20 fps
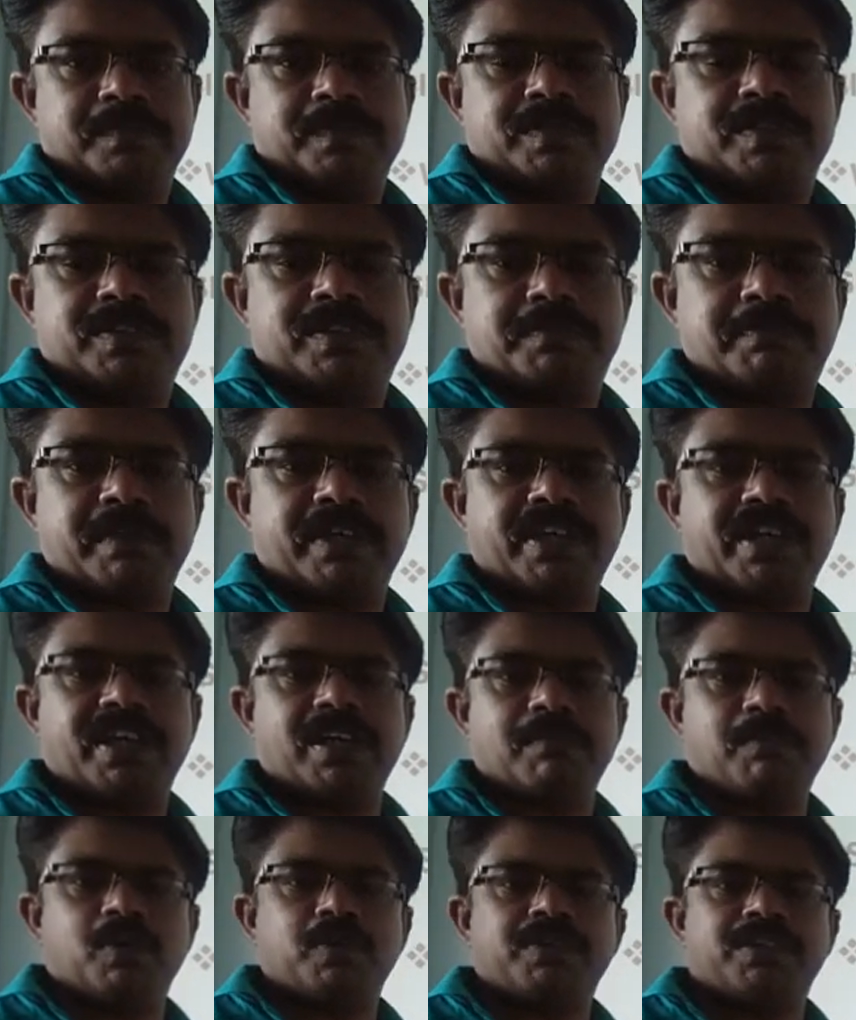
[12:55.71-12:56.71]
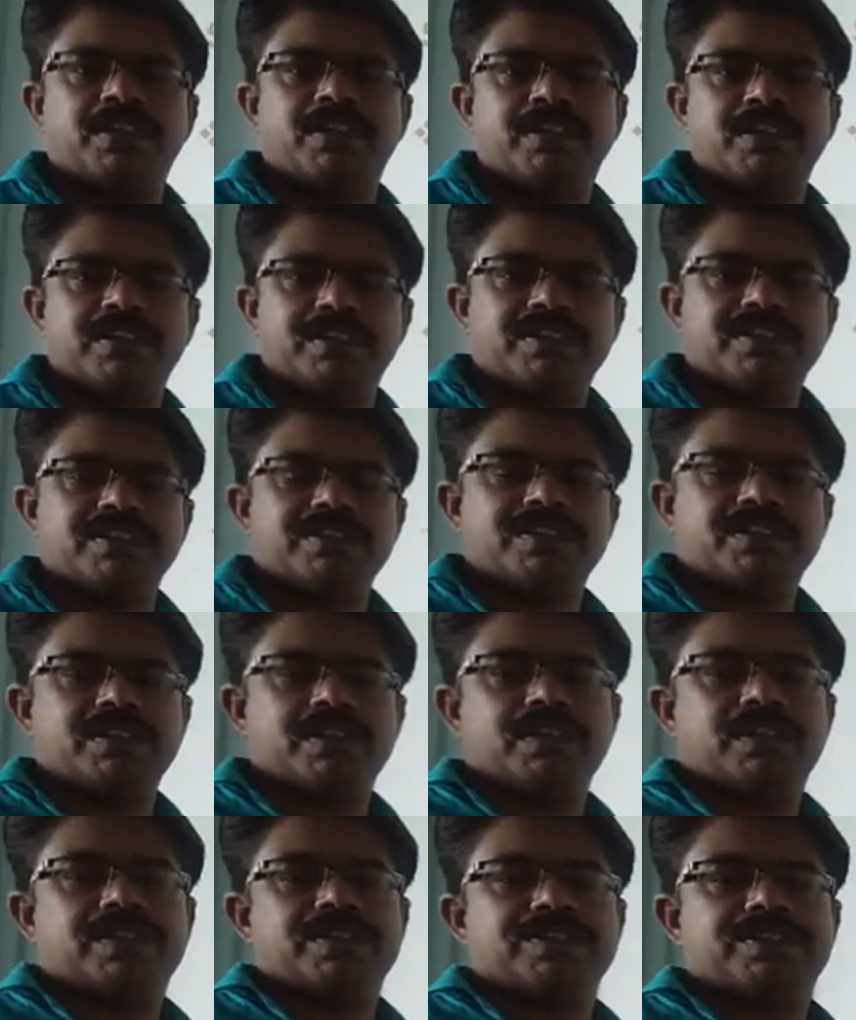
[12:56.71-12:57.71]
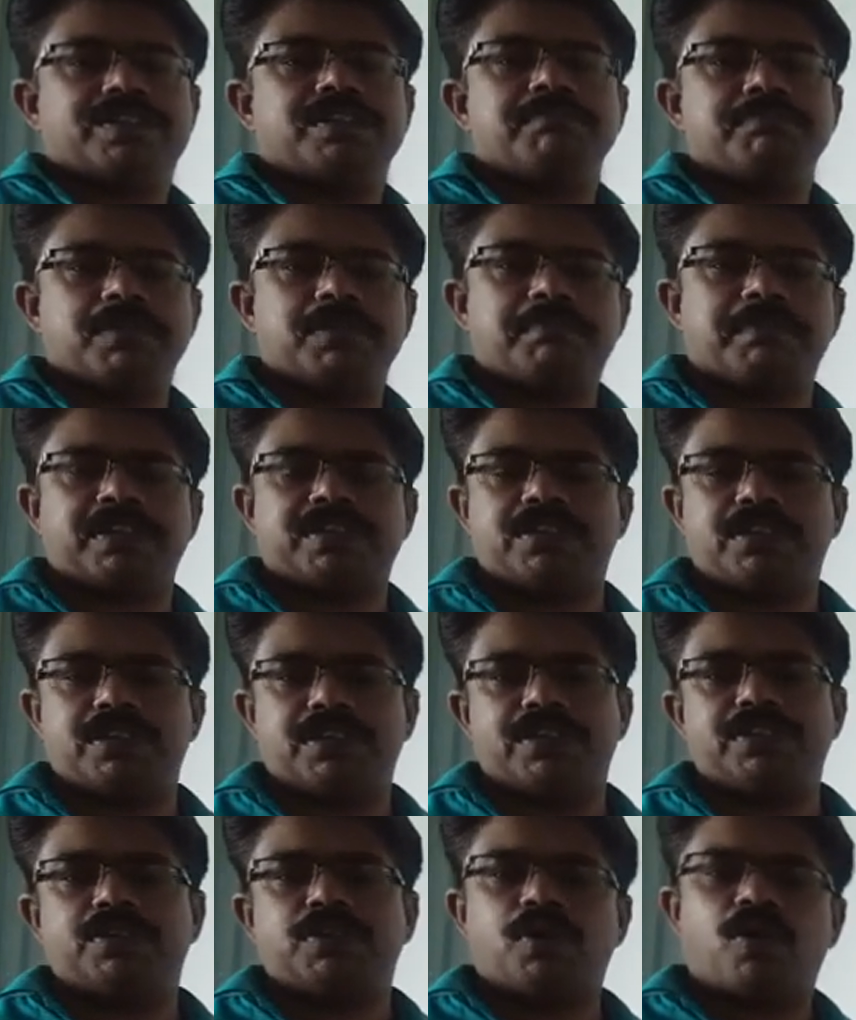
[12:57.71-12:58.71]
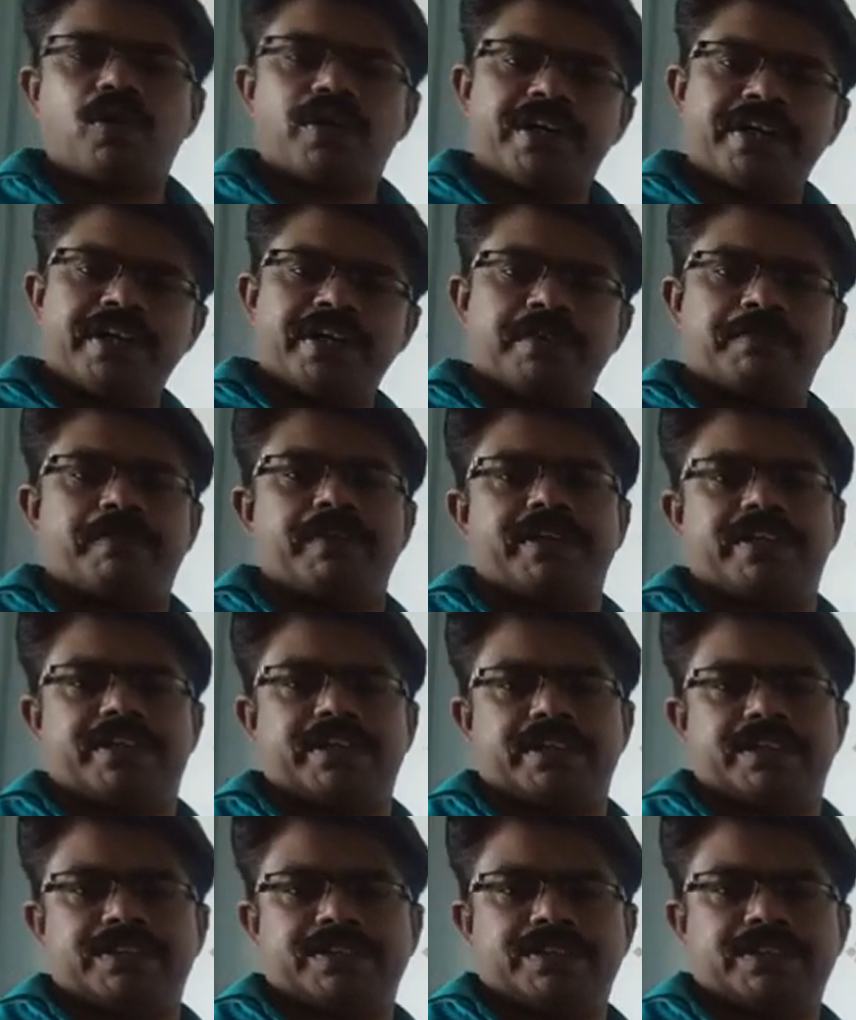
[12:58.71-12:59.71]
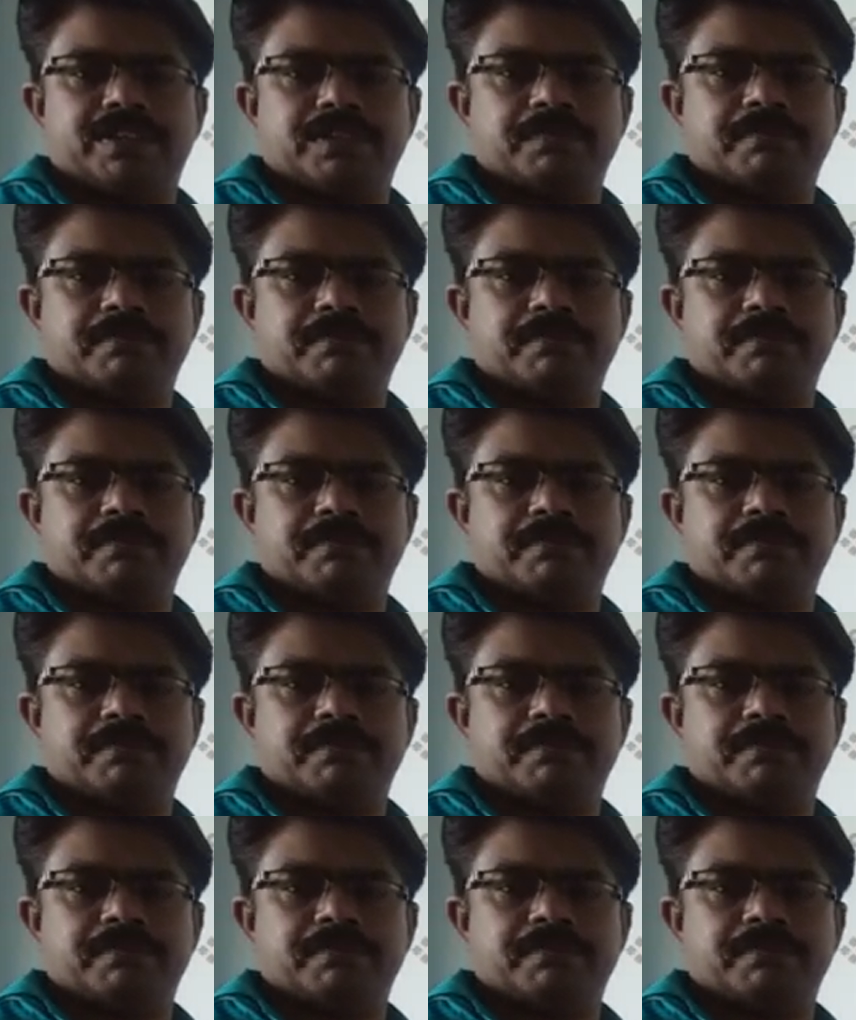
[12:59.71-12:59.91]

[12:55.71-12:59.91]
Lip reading: Speaking about simple present tense or indefinite tense.